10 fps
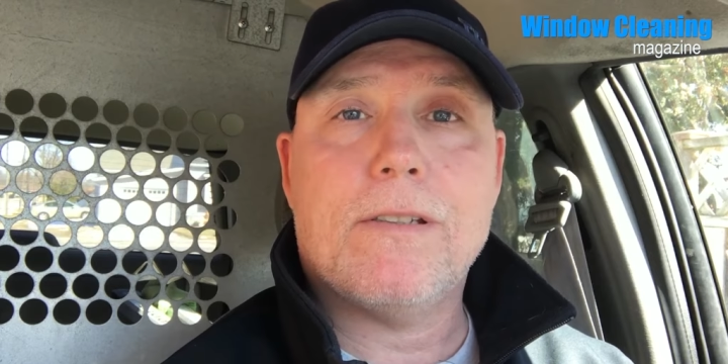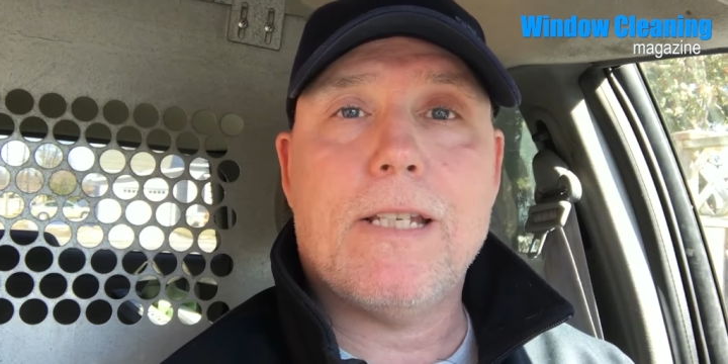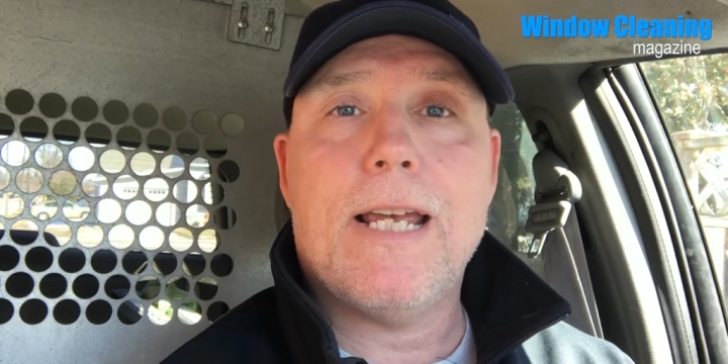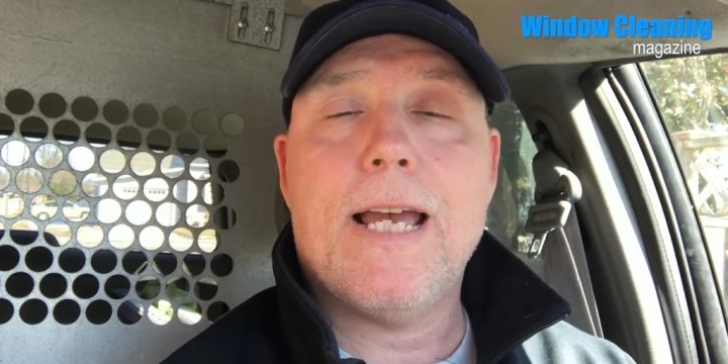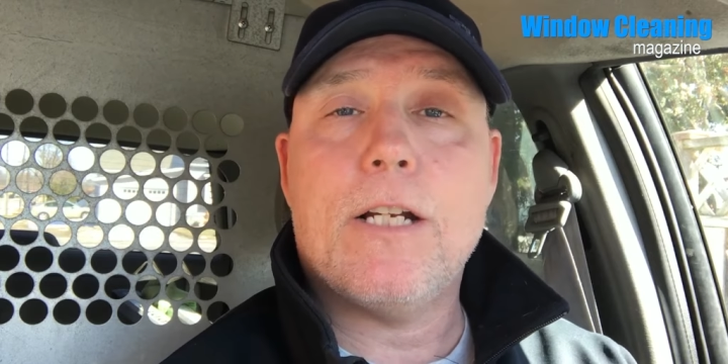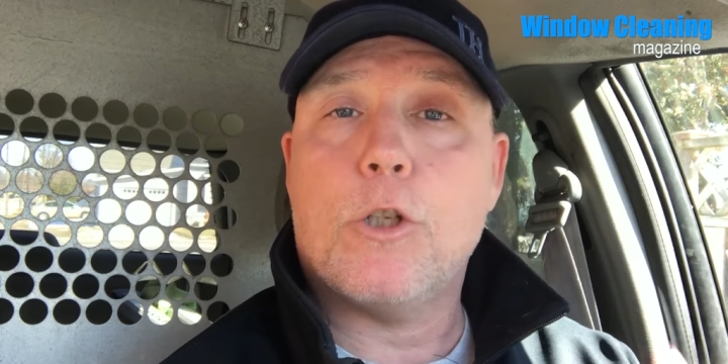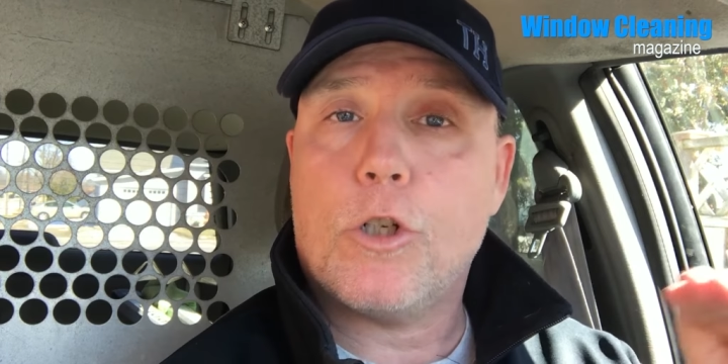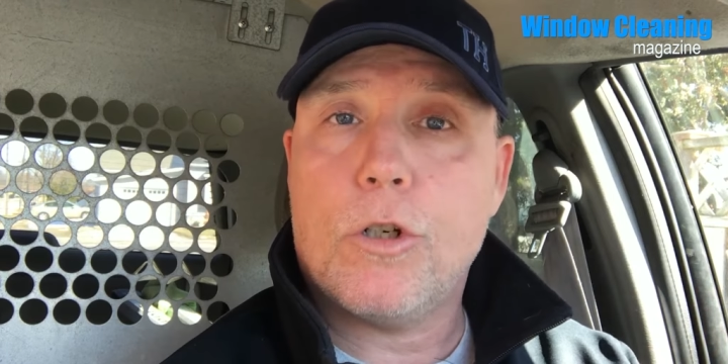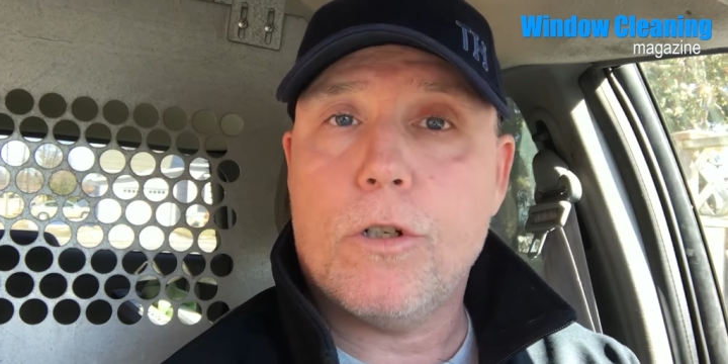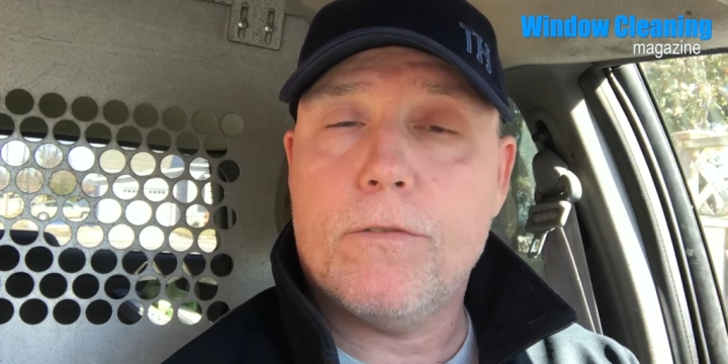stay ahead of the
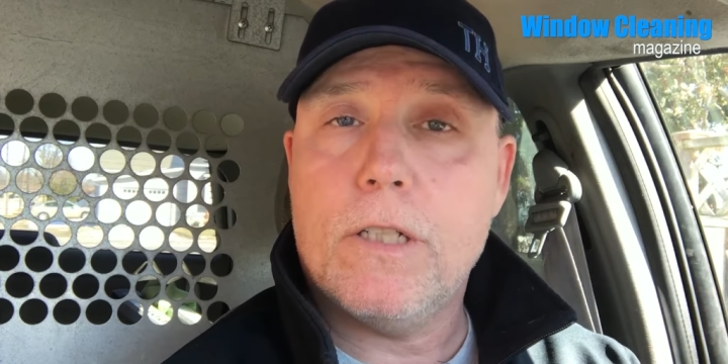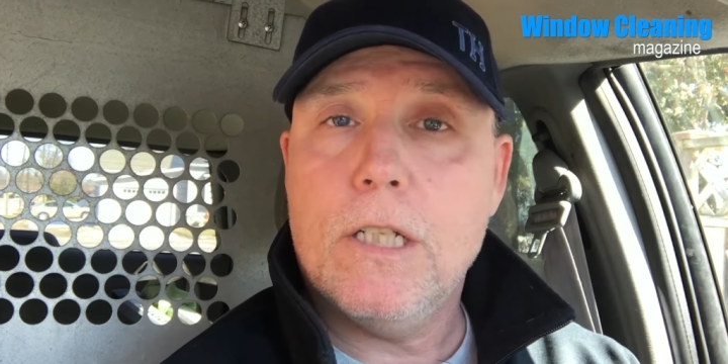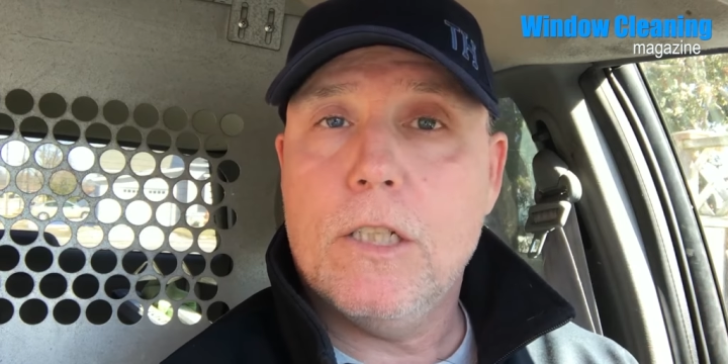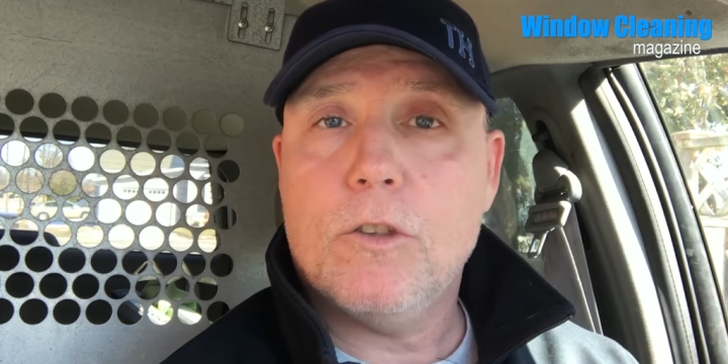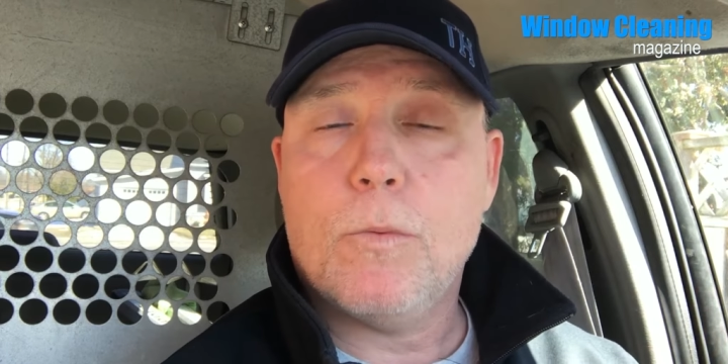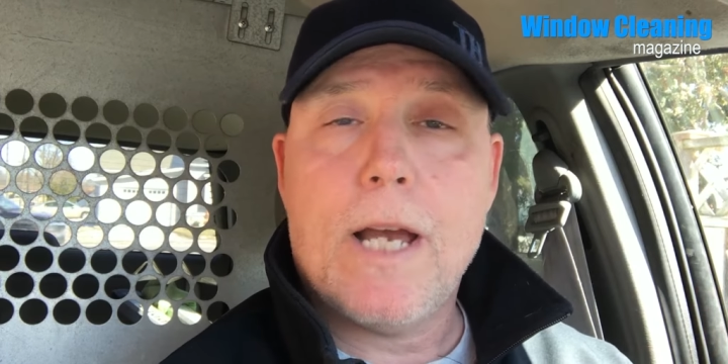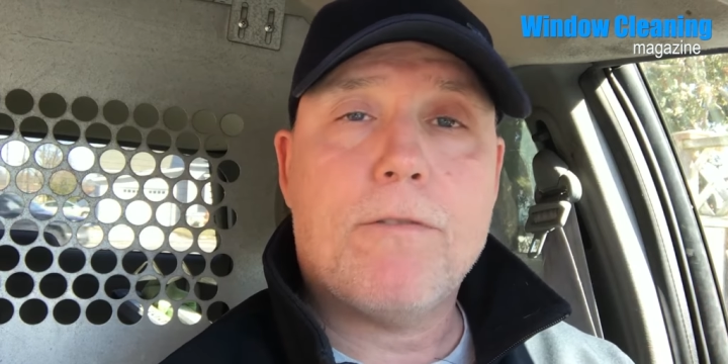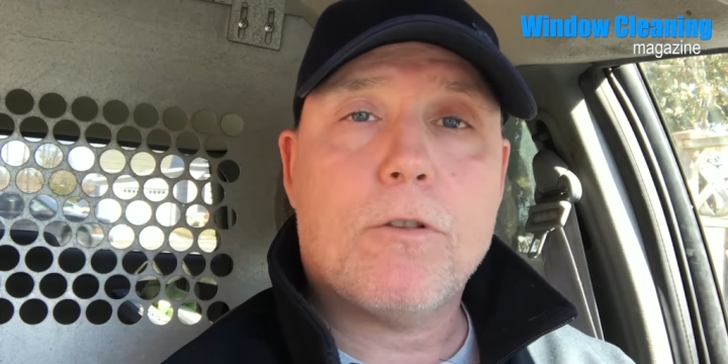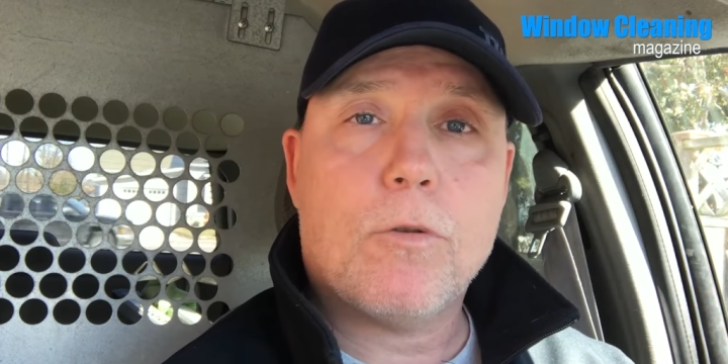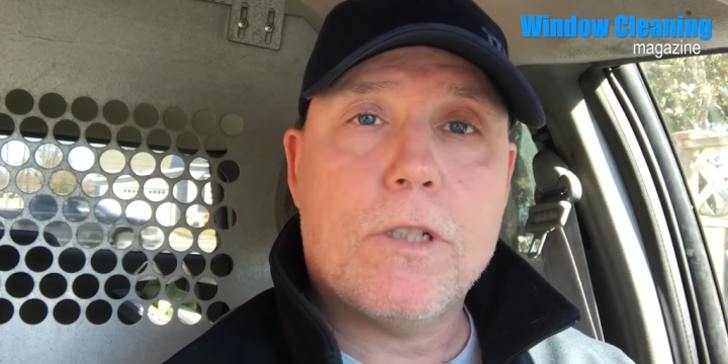curve. So we
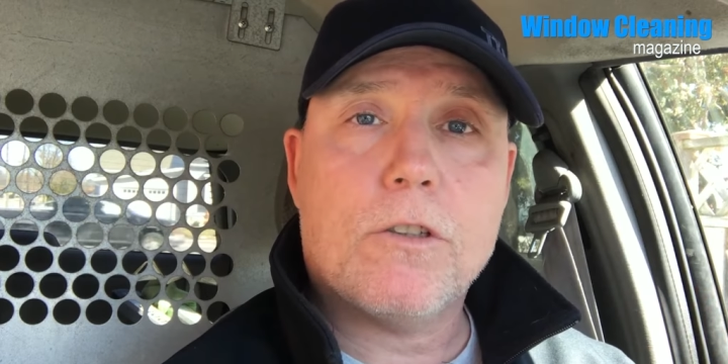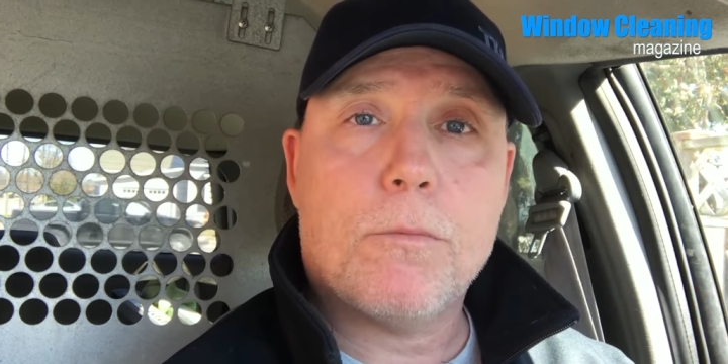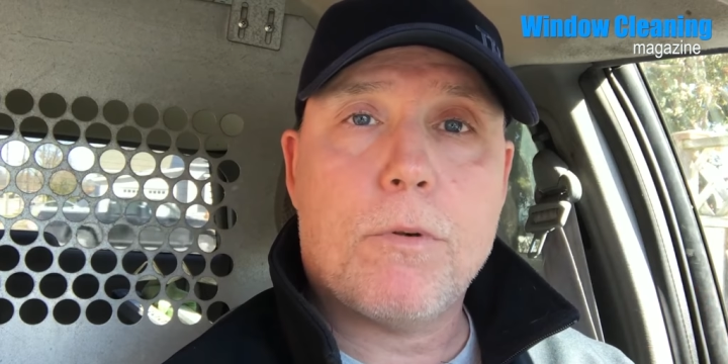have to increase our